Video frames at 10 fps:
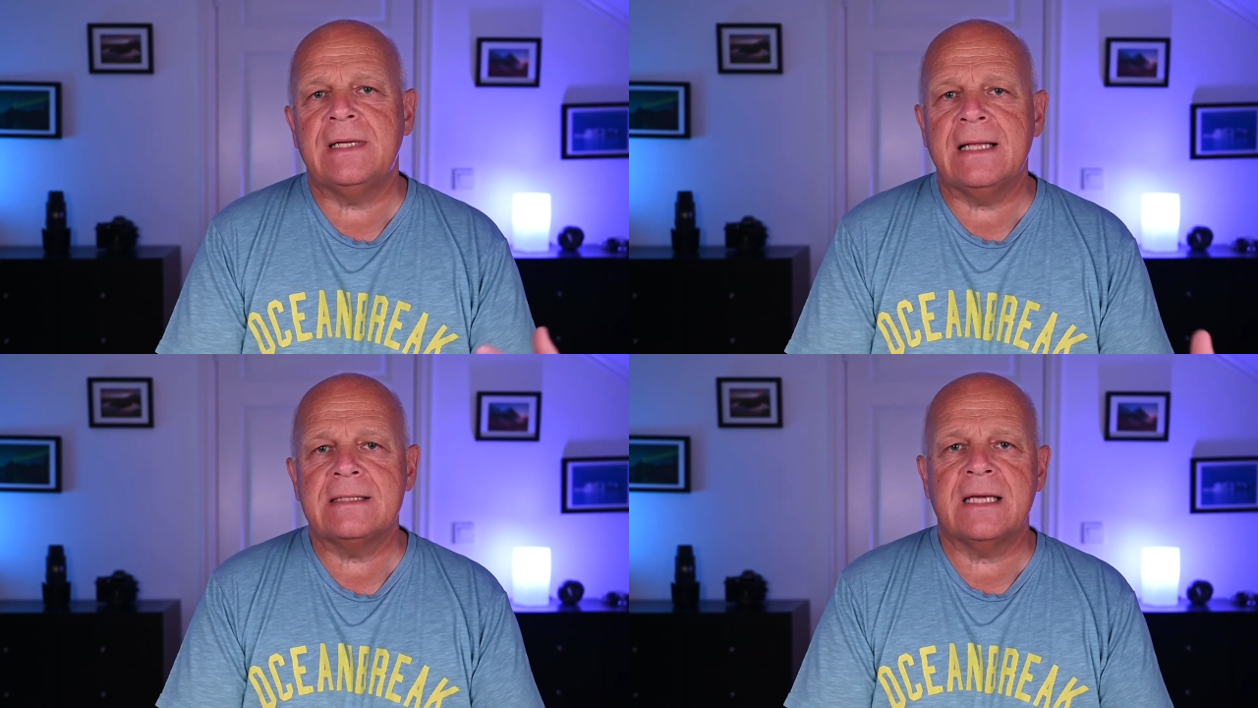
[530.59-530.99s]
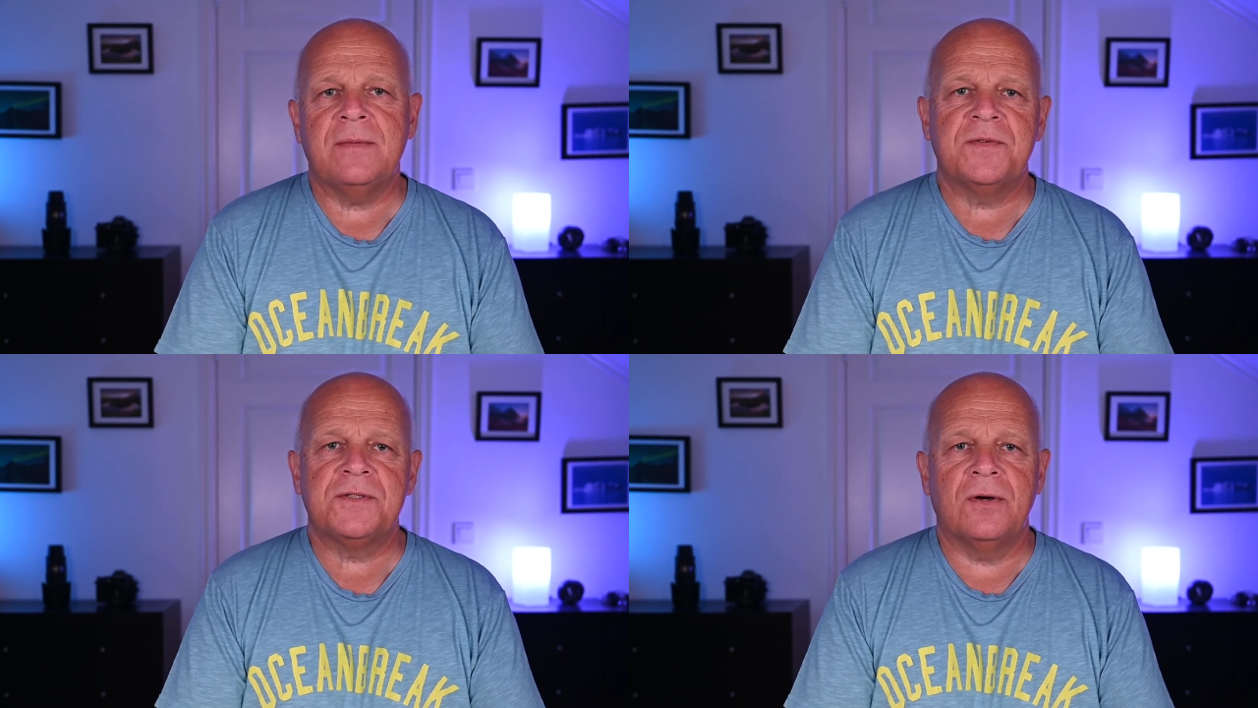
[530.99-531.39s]

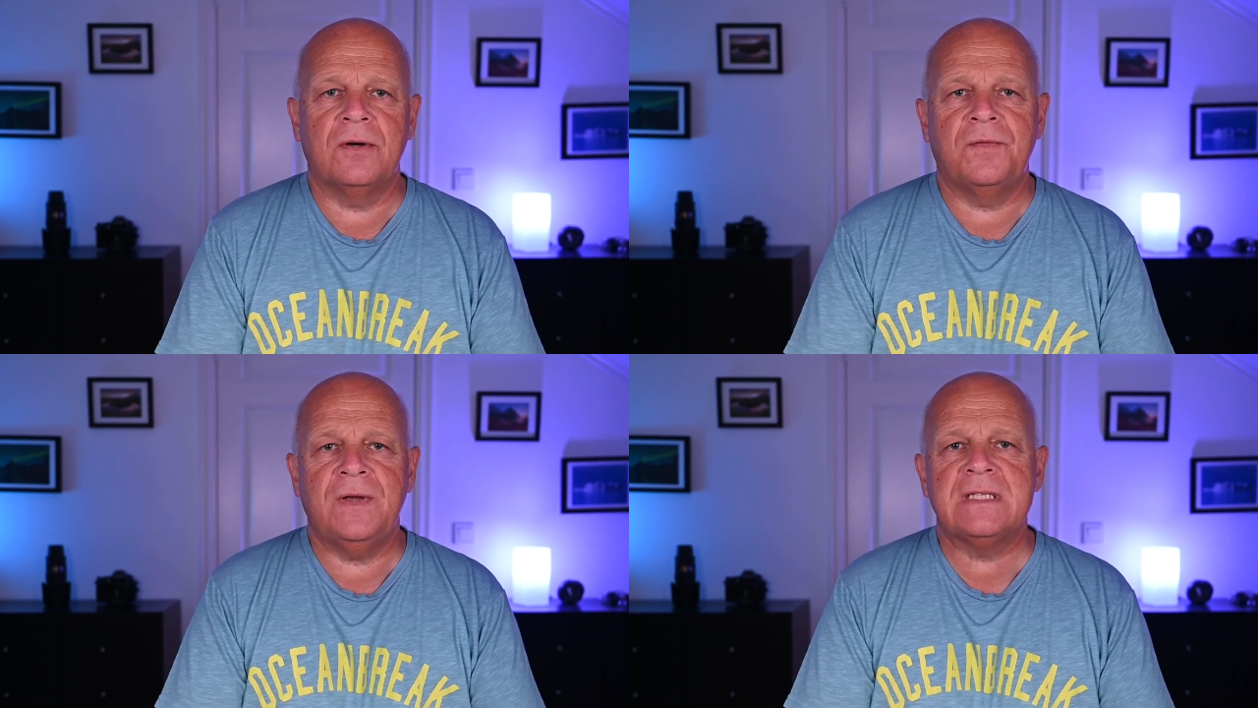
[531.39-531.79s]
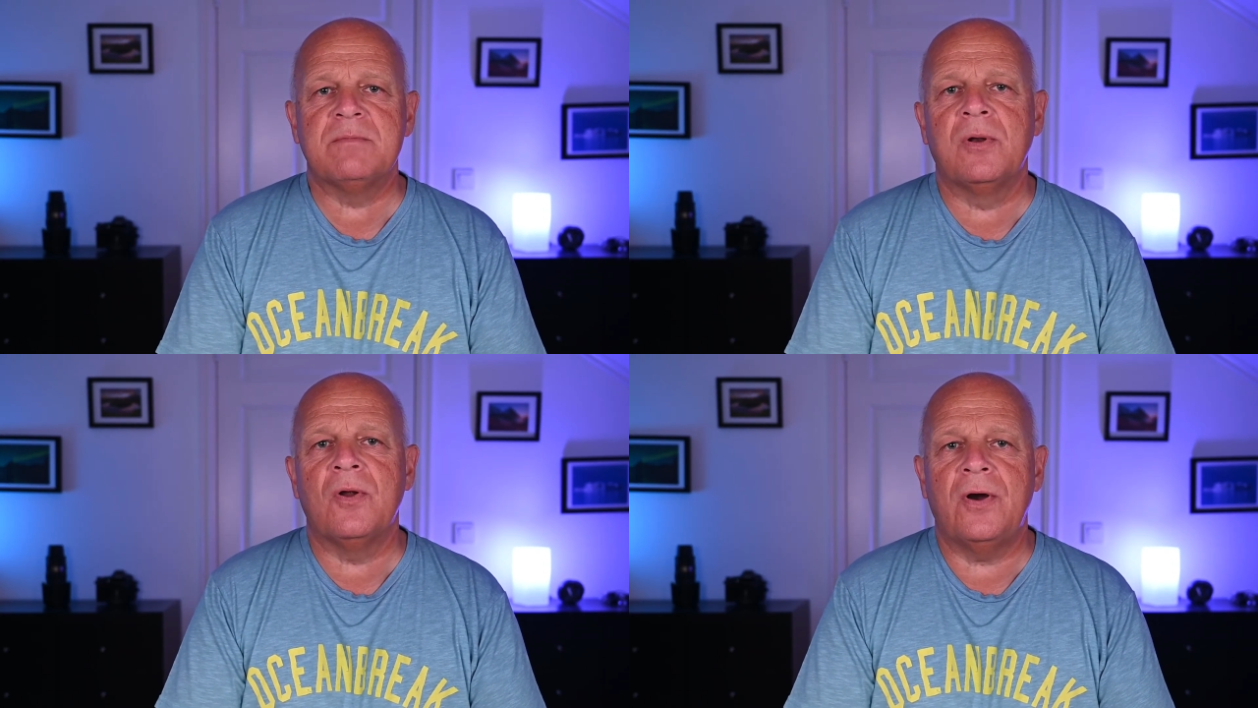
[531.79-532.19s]
landscape photography is
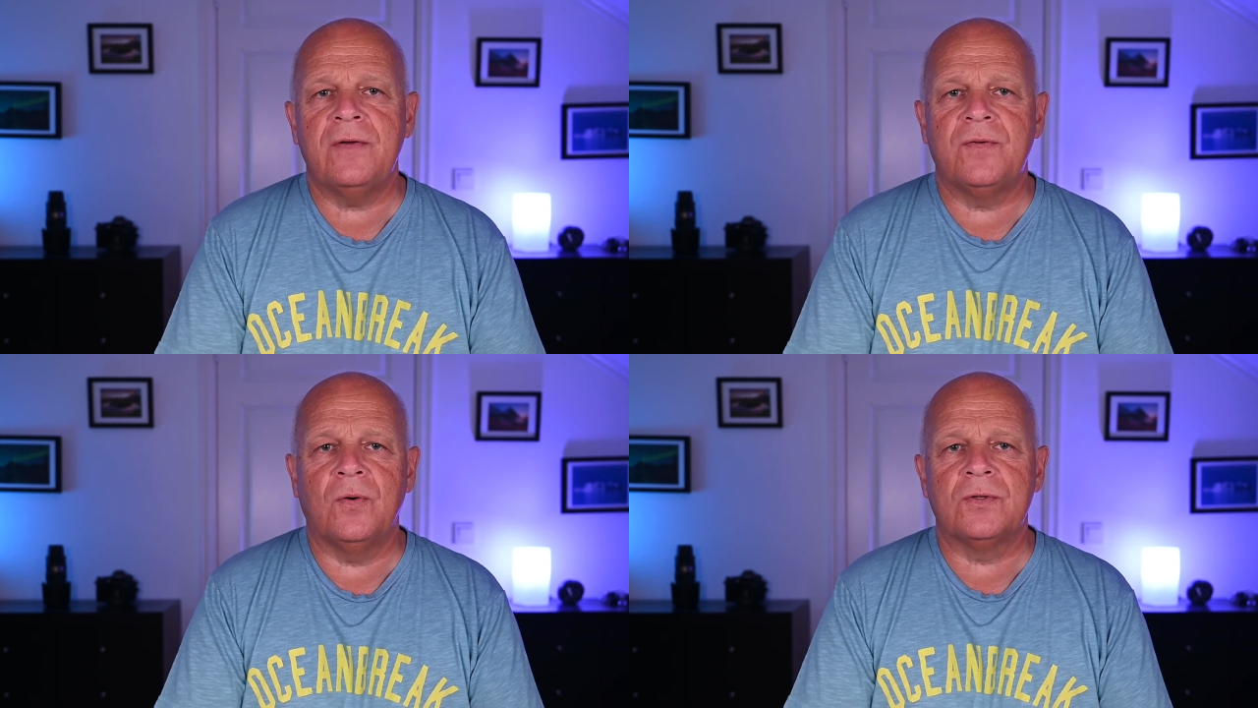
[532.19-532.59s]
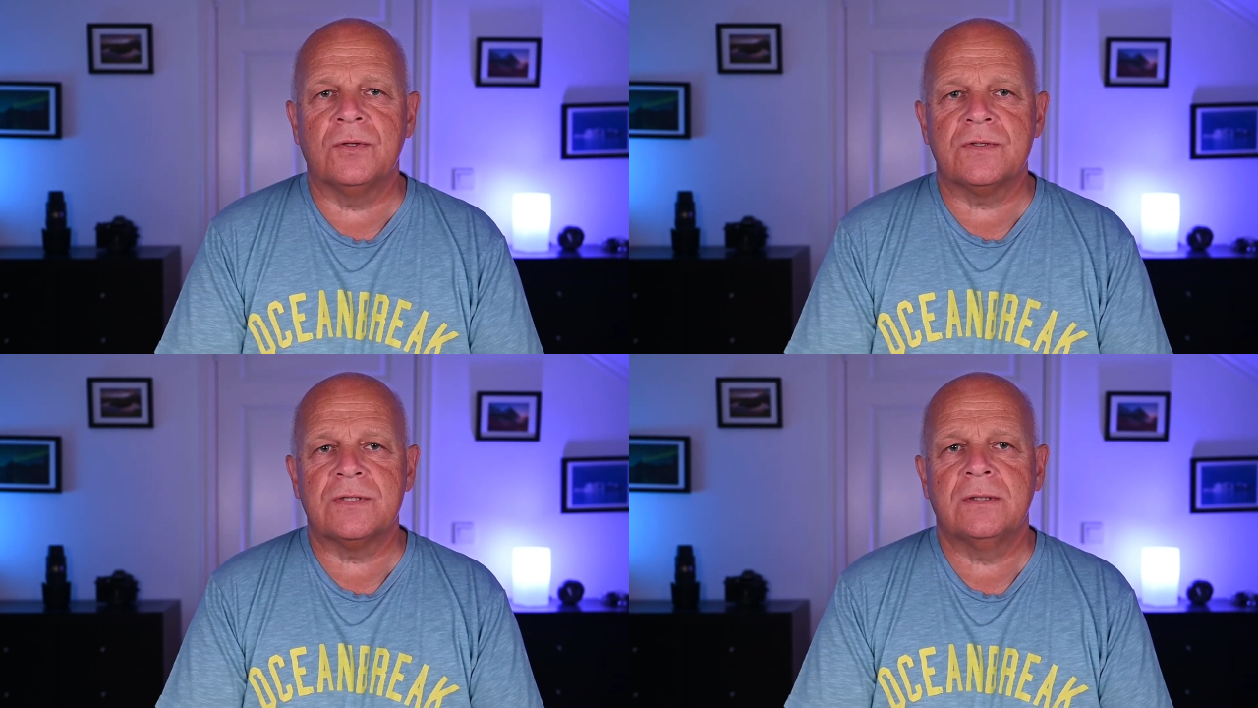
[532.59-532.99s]
blurry
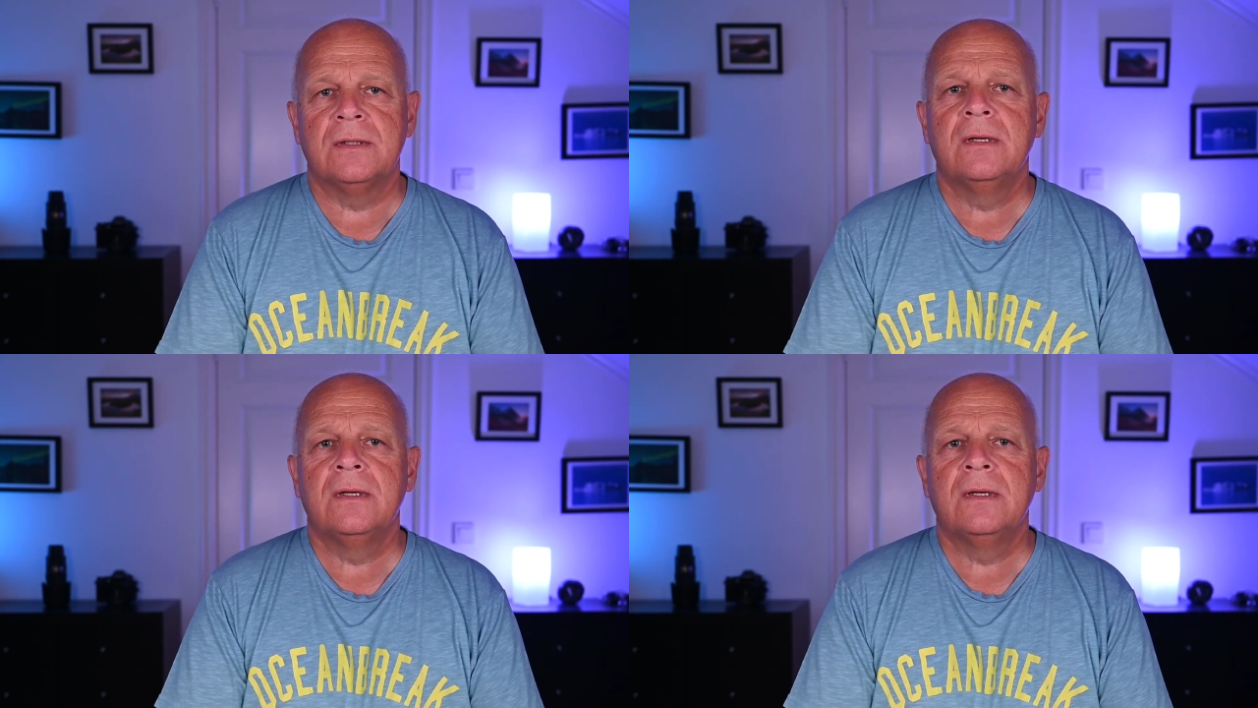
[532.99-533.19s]
photos.